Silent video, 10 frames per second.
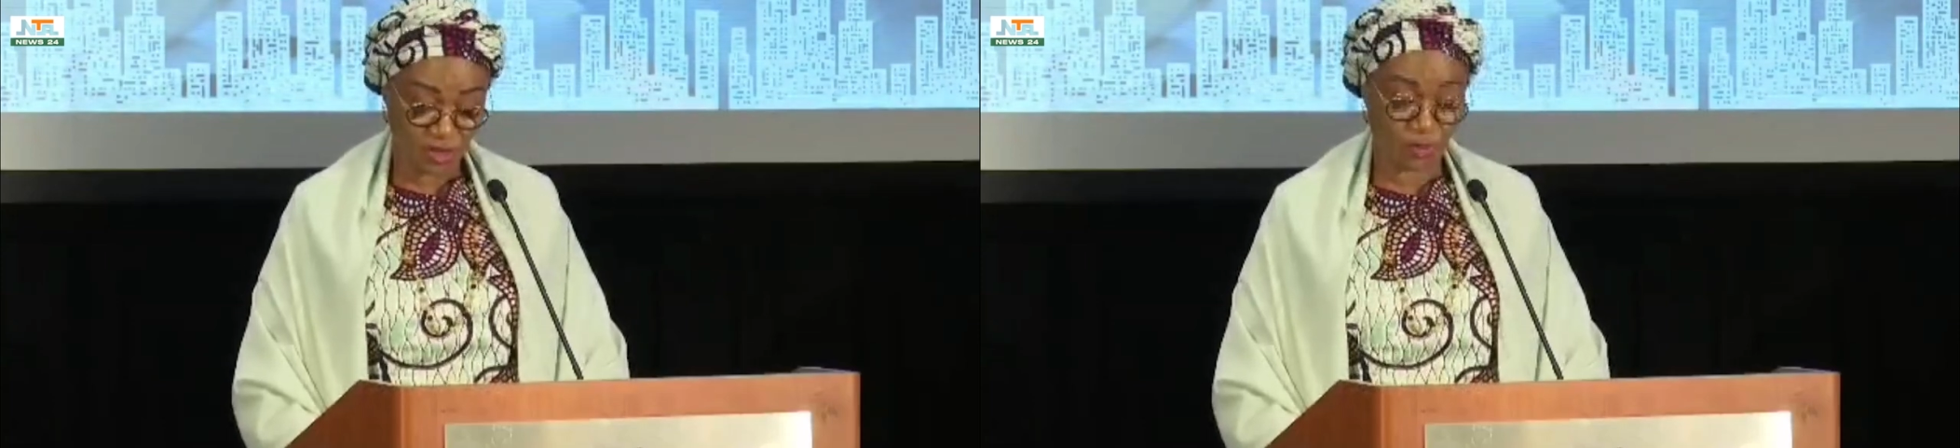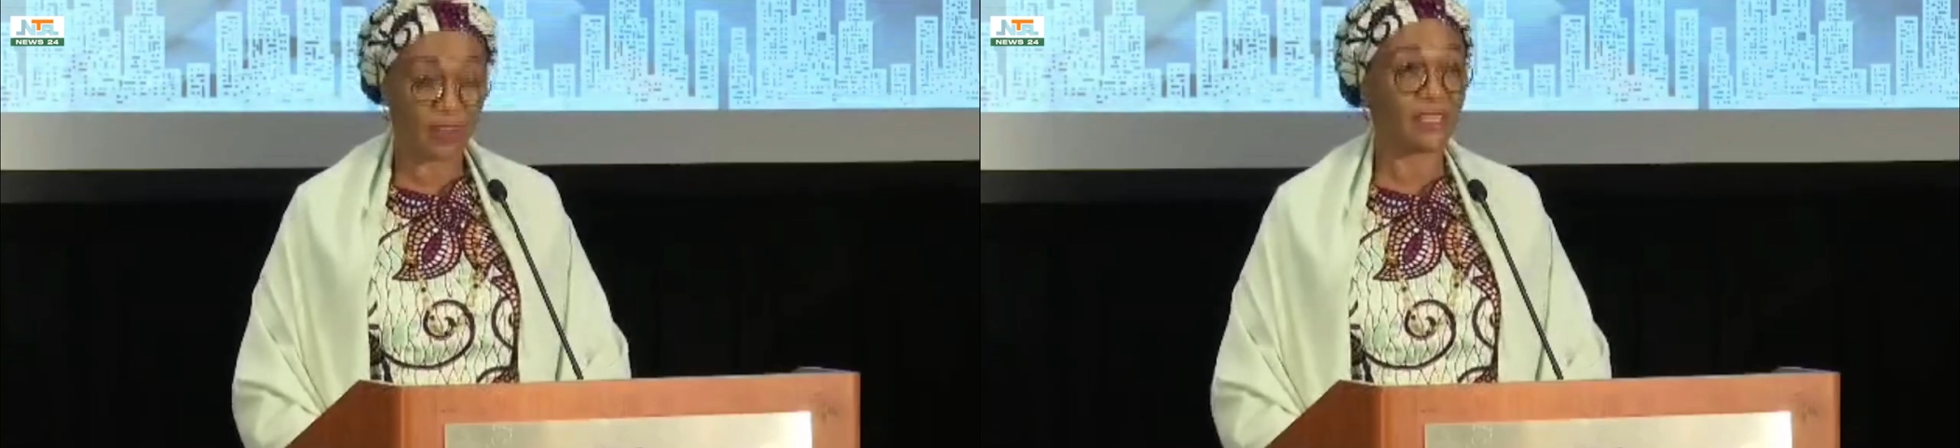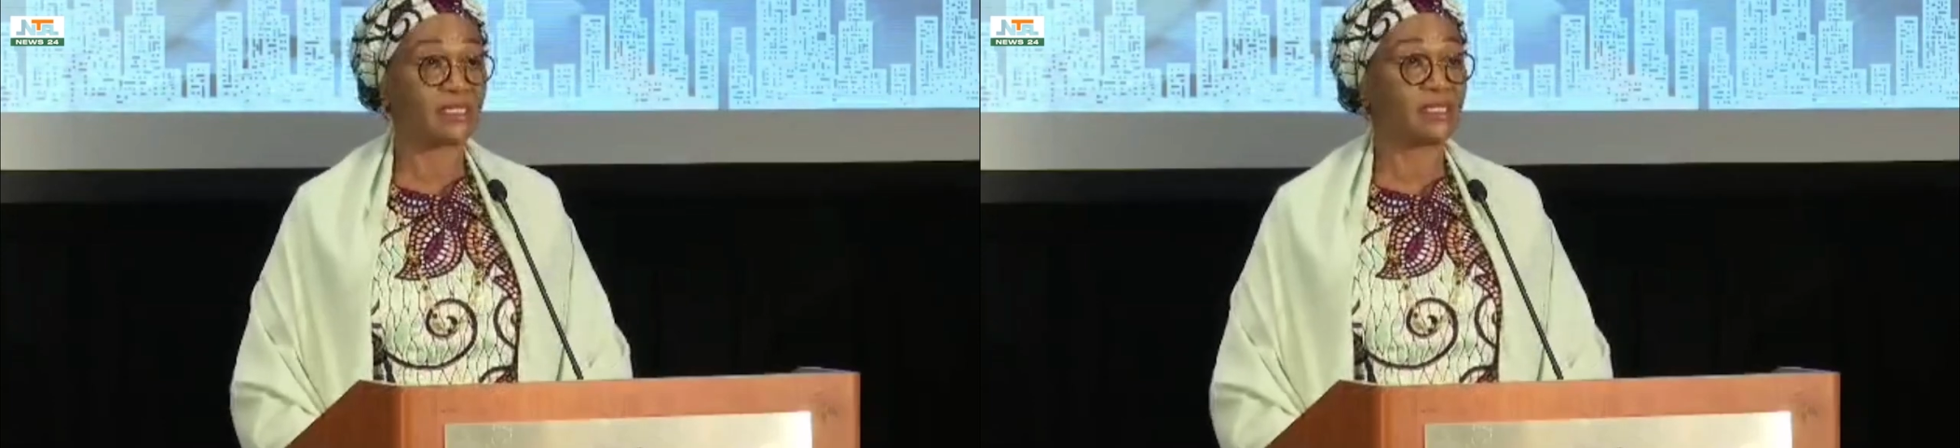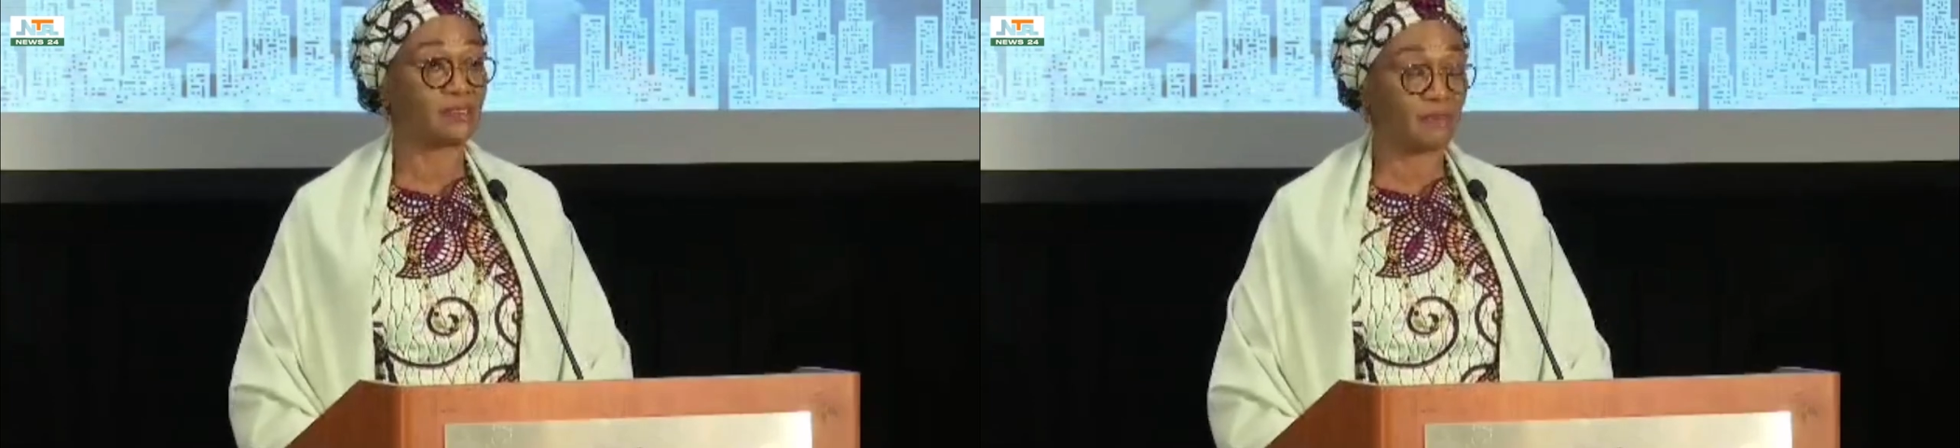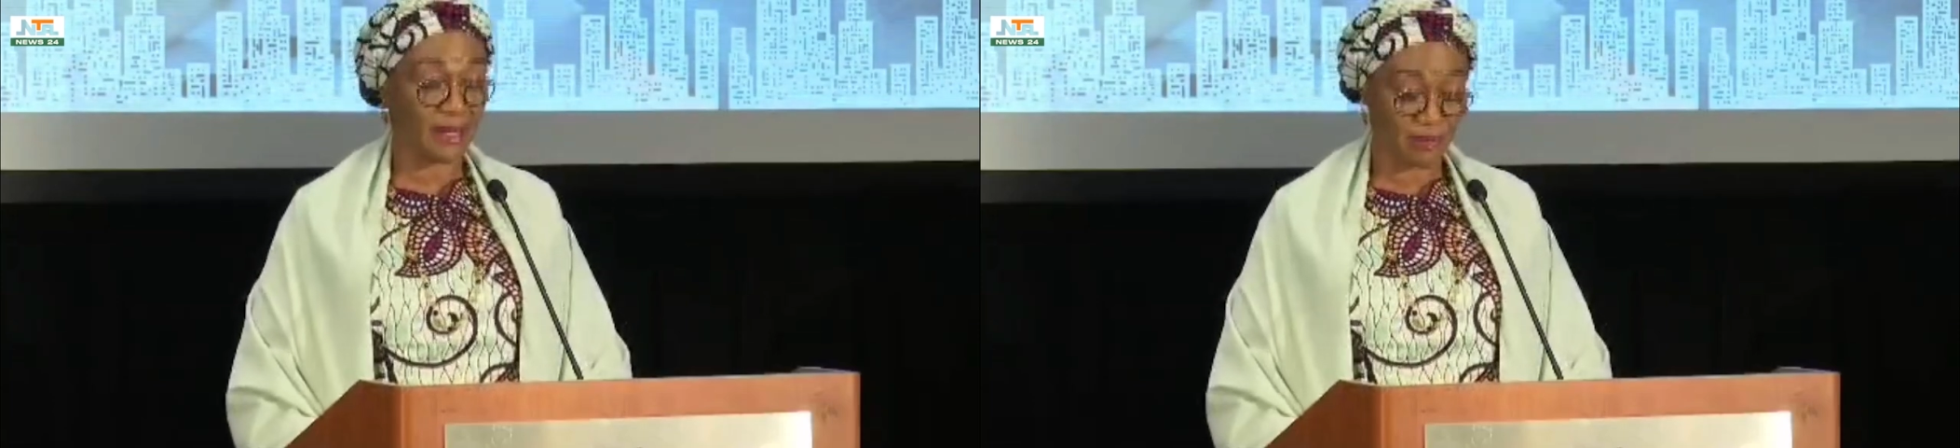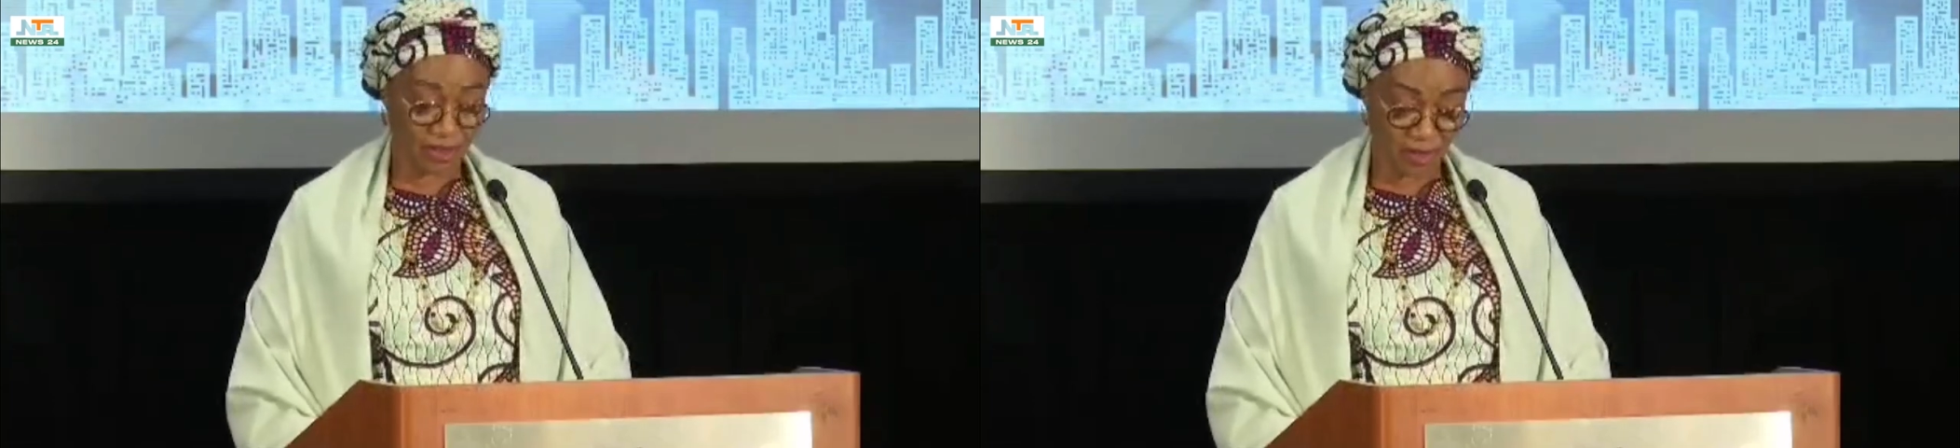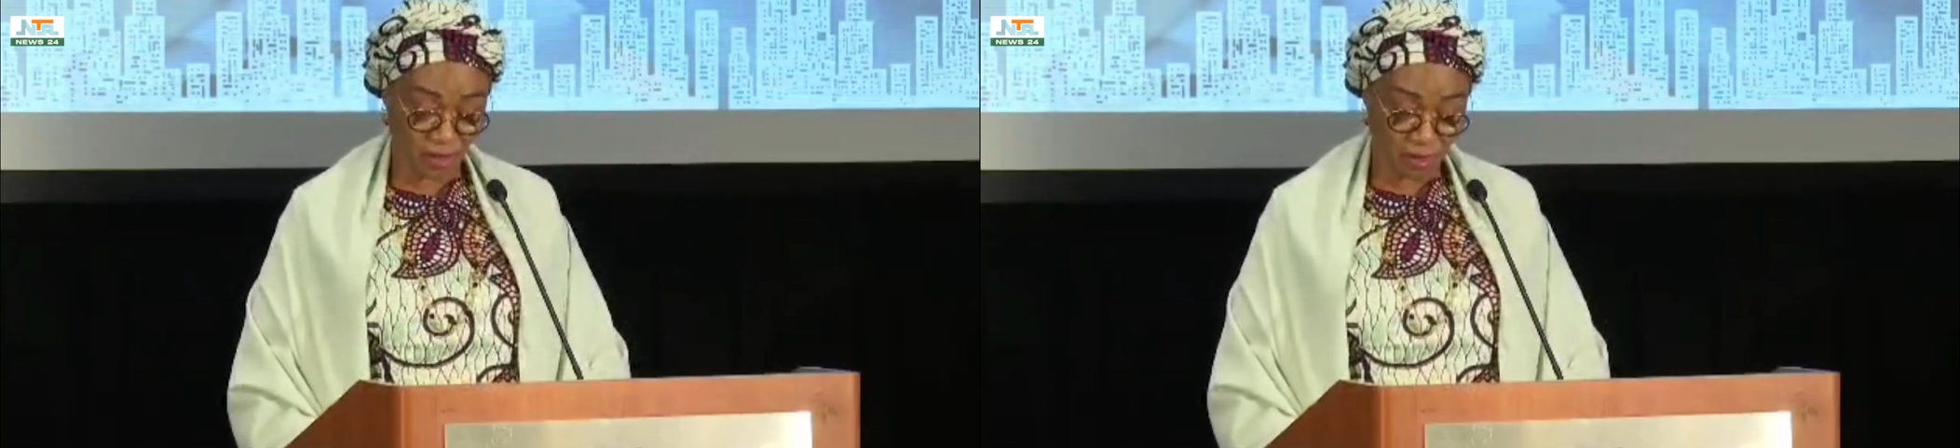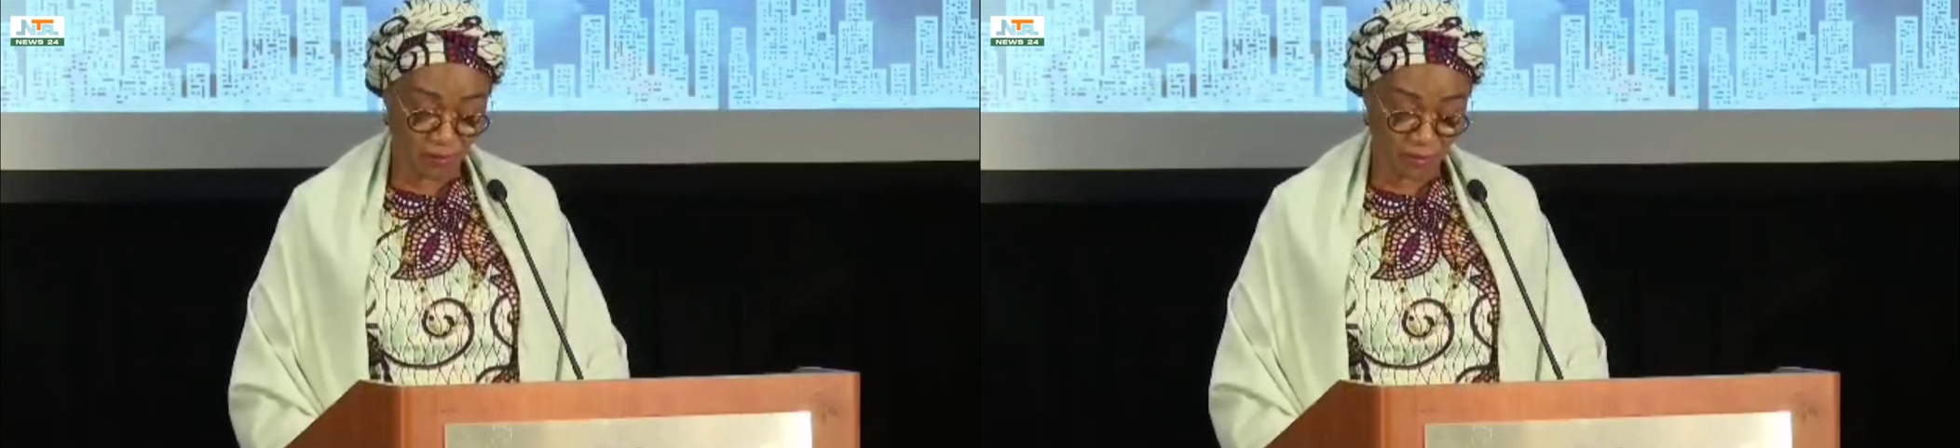that tuberculosis,
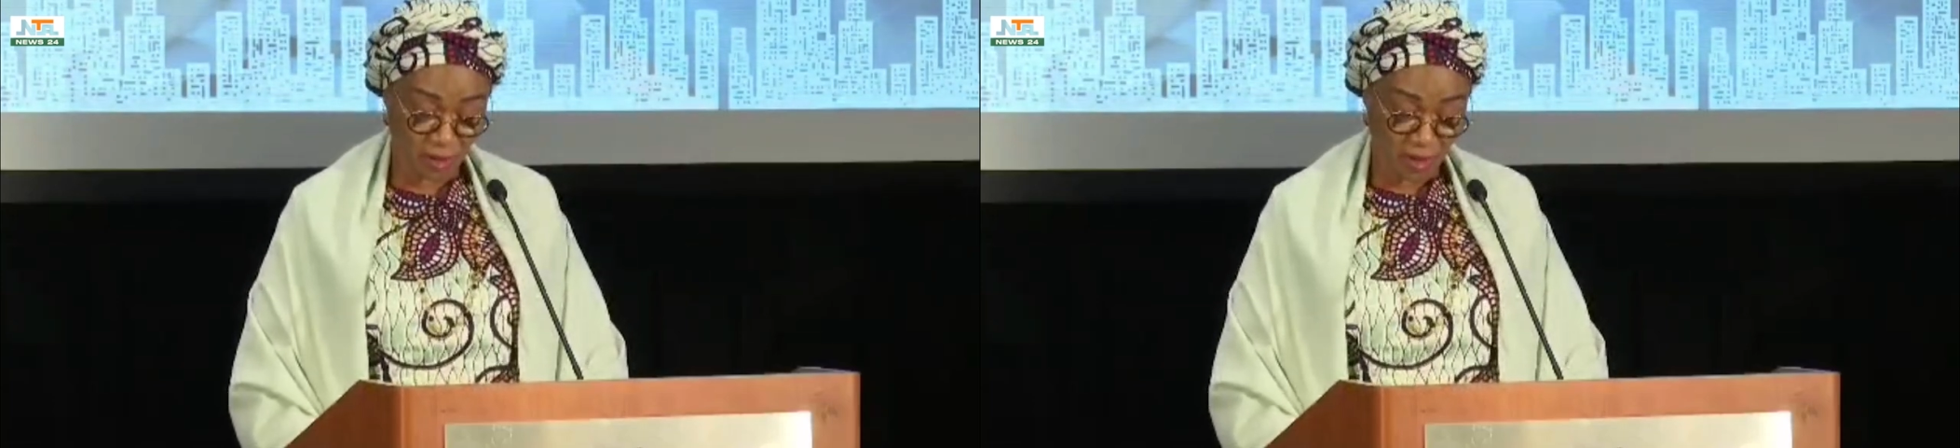with its